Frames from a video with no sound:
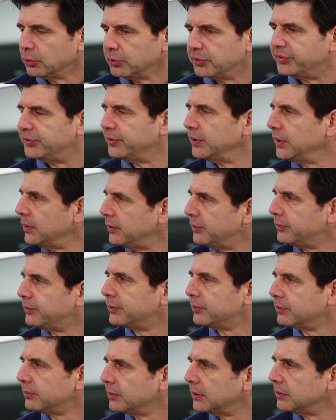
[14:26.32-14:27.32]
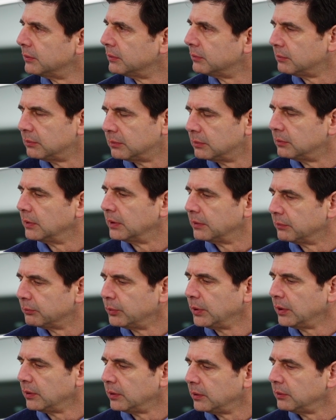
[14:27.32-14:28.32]
good seats and a
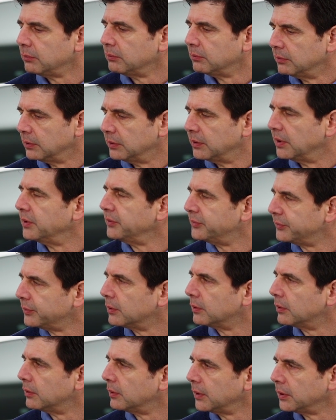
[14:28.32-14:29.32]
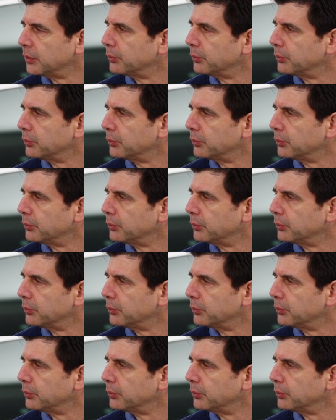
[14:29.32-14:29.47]
really nice car. I